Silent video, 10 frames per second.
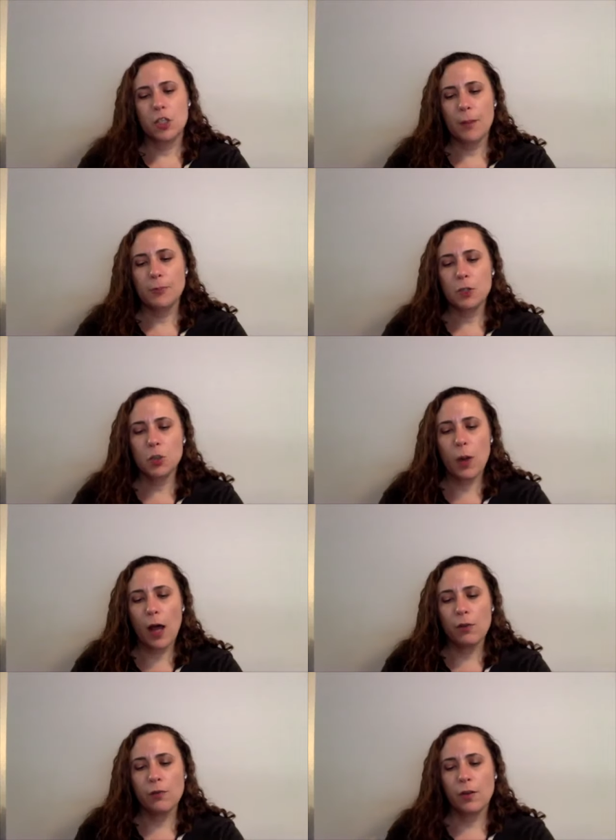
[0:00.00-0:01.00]
Chapter
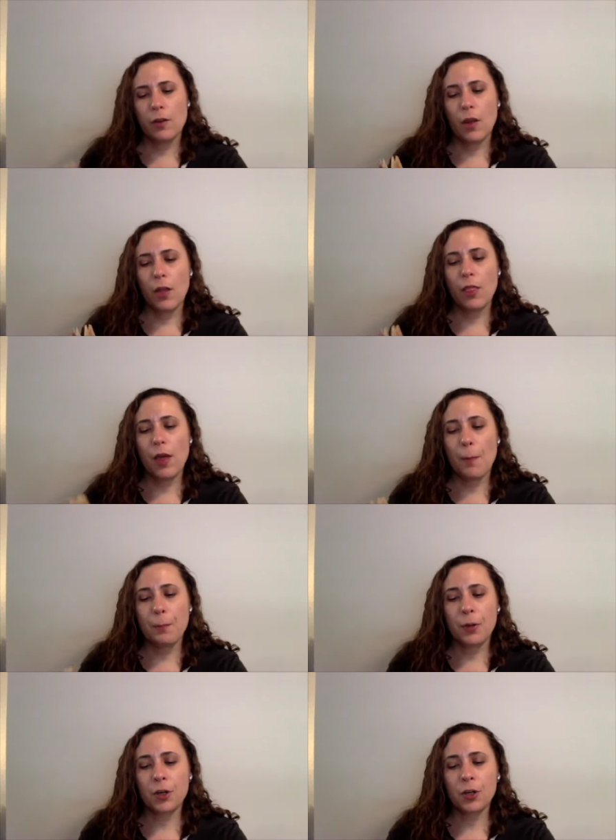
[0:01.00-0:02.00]
12 The
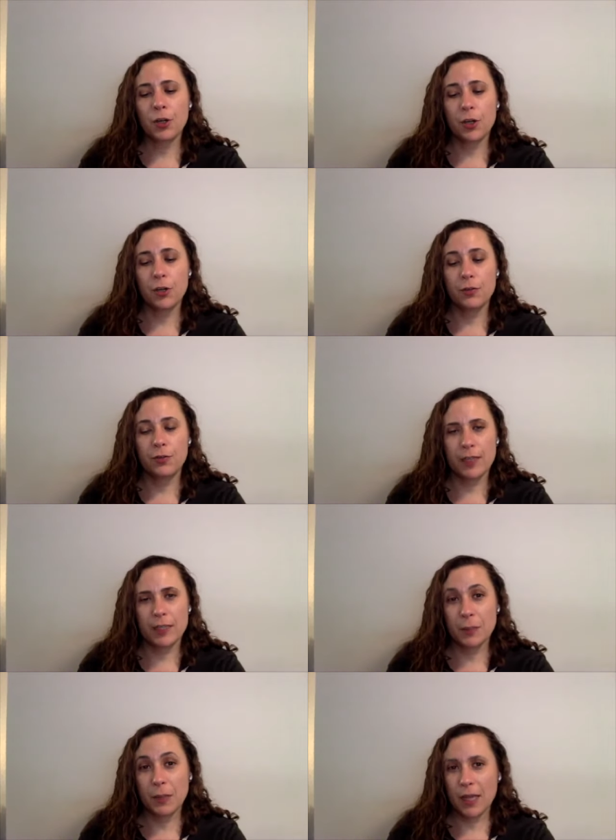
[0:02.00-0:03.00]

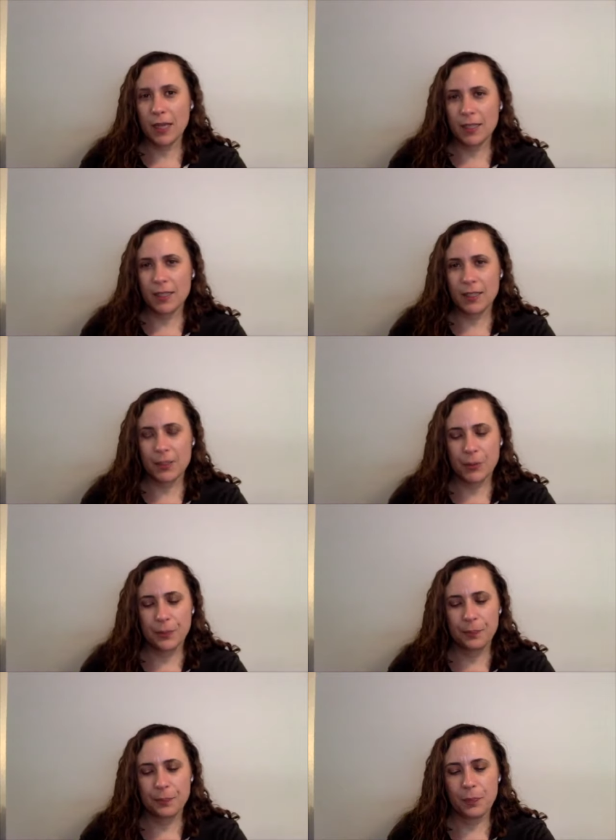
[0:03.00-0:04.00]
Perfect Place.
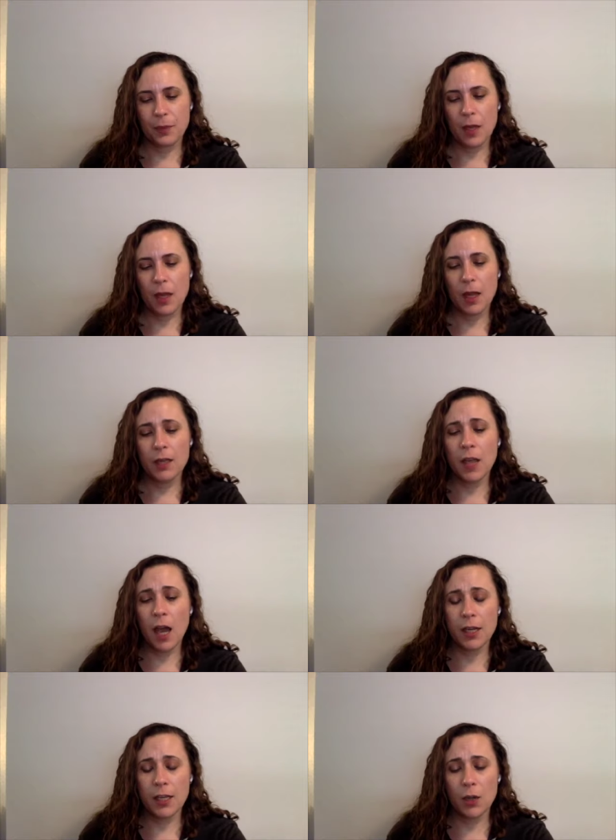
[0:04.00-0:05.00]

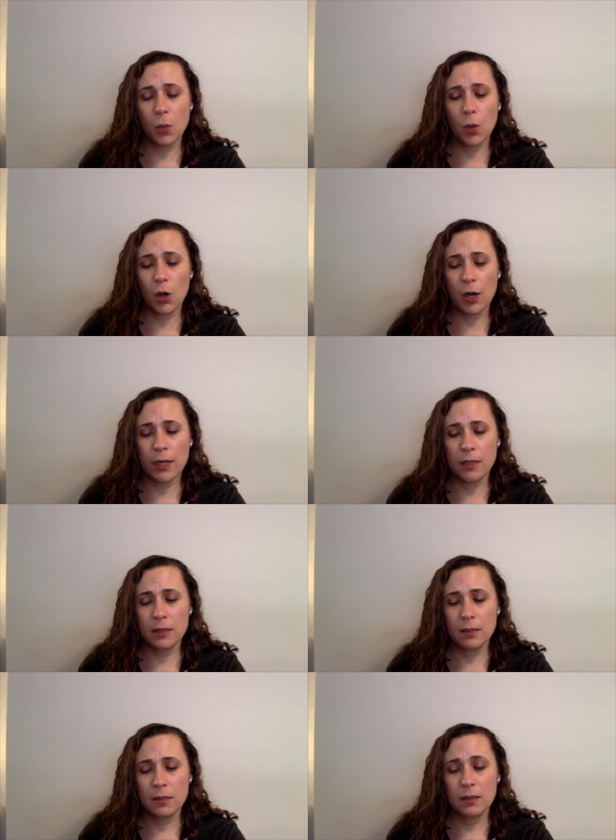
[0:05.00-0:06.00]
Nadia worried
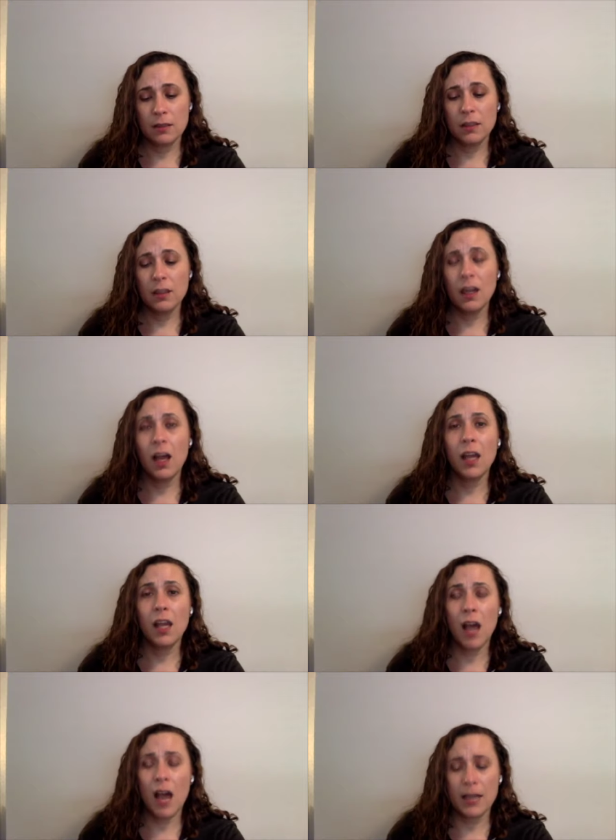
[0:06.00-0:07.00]
a
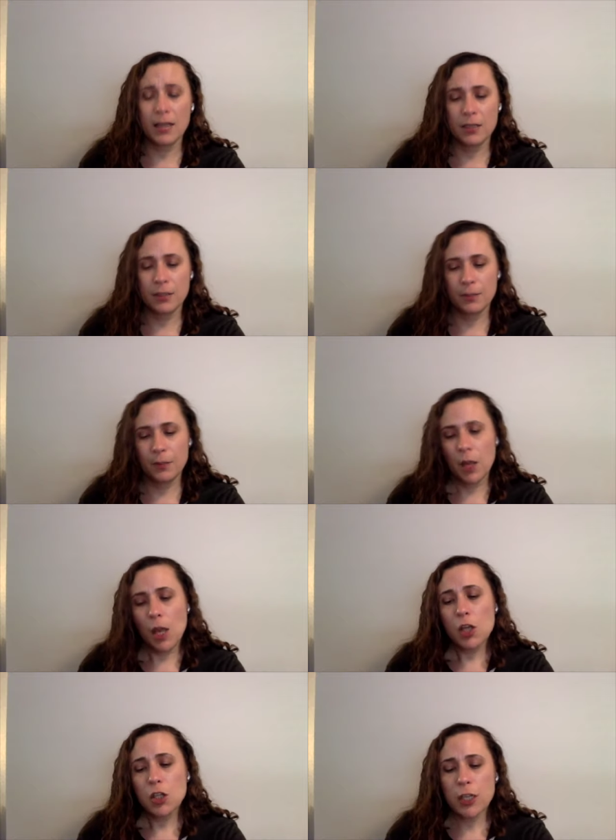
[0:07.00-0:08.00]
lot.
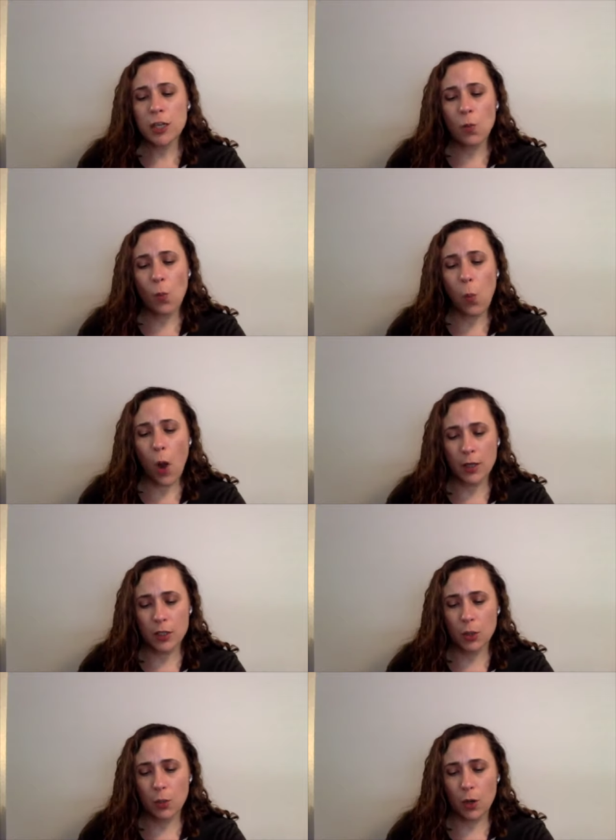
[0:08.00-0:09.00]
She didn't
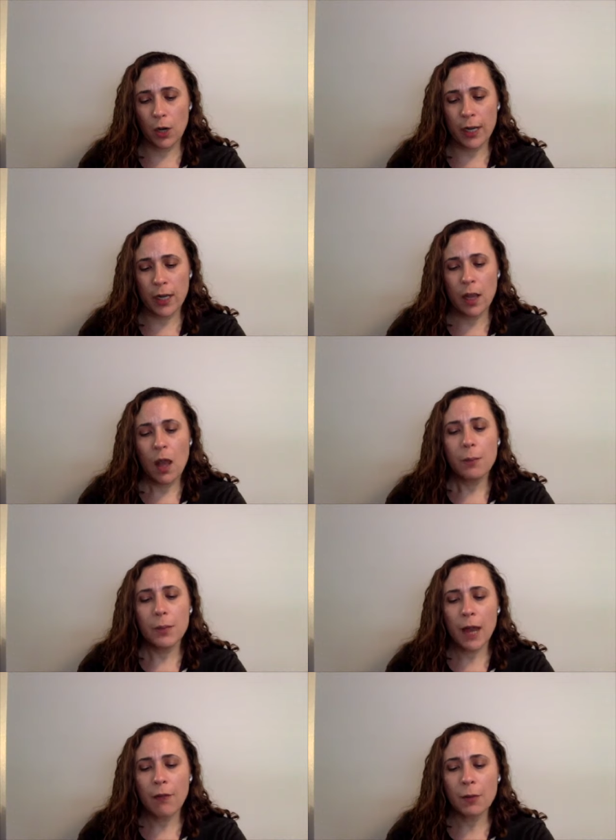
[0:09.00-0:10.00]
want to worry,
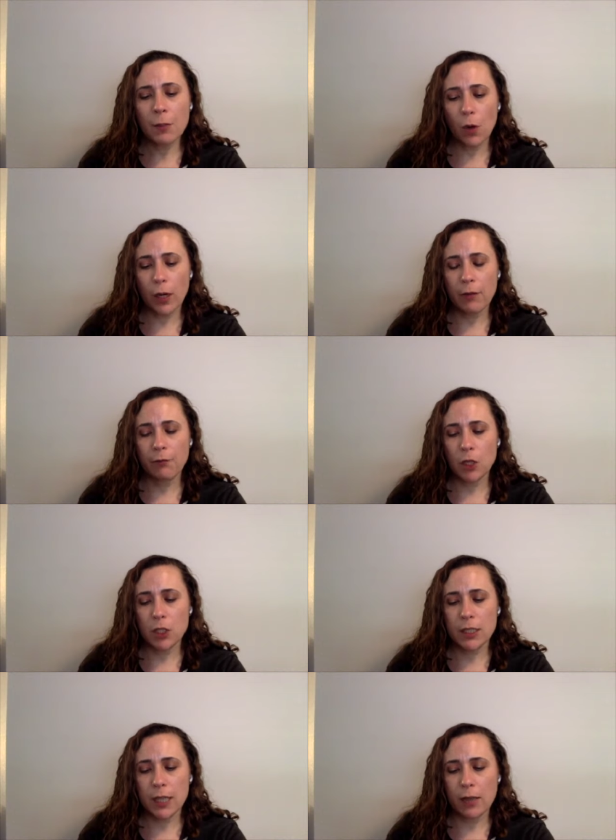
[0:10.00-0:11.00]
but every morning,
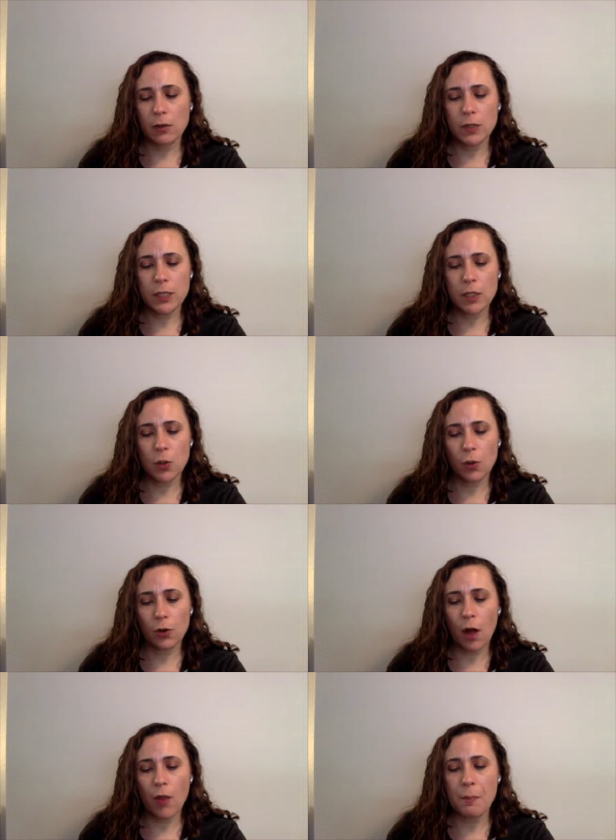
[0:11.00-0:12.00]
first thing, Lucy told
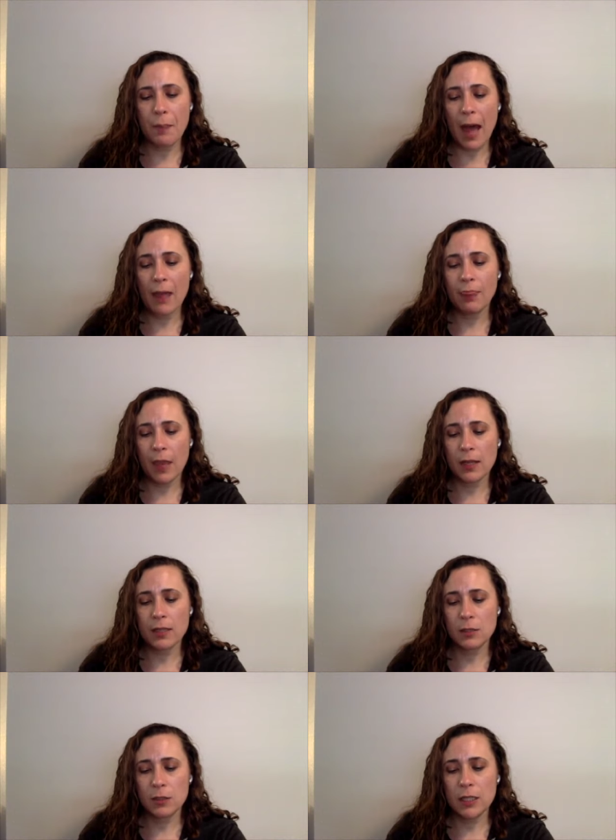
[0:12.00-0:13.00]
her all the bad
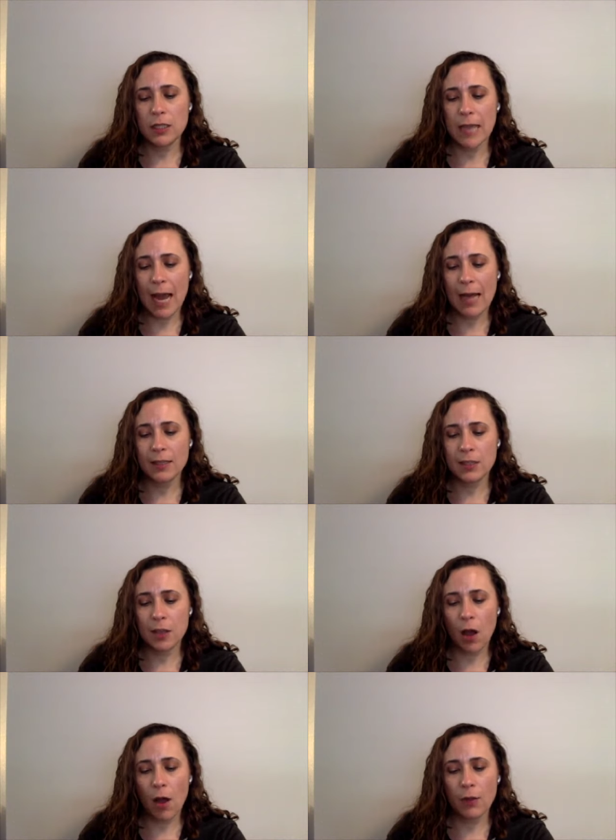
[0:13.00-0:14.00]
things Lucy's dad
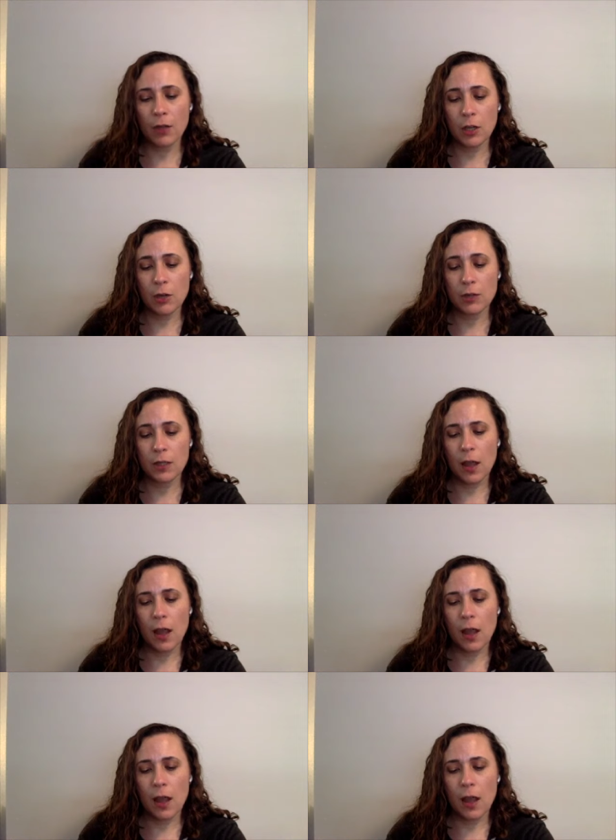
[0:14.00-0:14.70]
saw on the news.